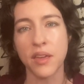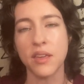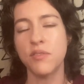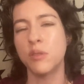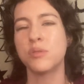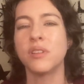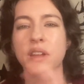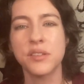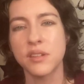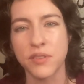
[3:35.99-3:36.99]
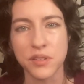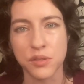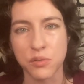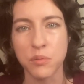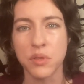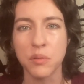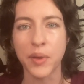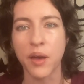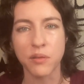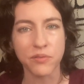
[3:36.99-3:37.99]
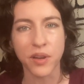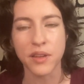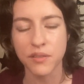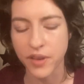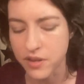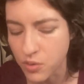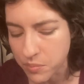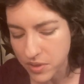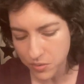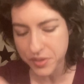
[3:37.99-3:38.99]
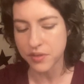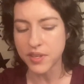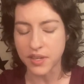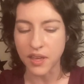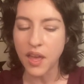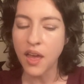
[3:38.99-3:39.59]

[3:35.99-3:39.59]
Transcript: Even though there's a lot of stuff I disagree with him about or I find annoying. But here's the thing.